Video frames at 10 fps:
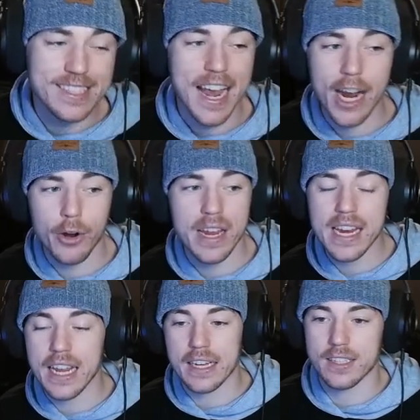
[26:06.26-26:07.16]
dare
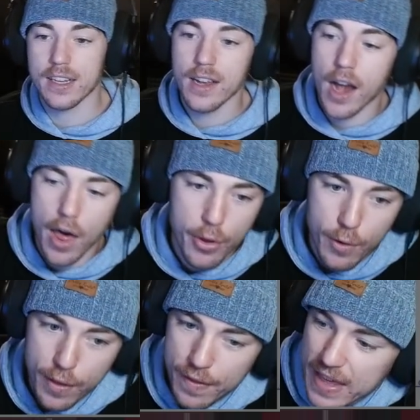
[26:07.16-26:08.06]
eat it
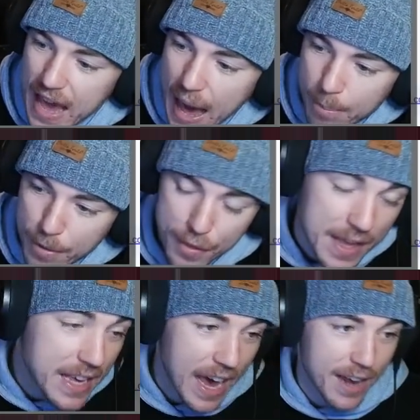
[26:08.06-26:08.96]
other than the
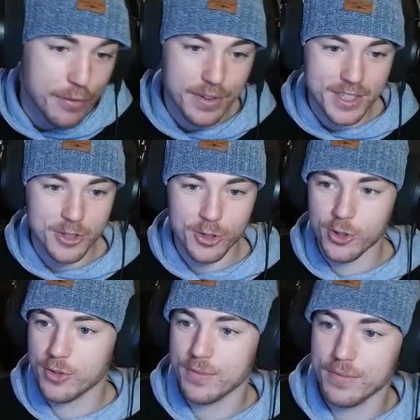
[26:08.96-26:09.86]
apathy catfish.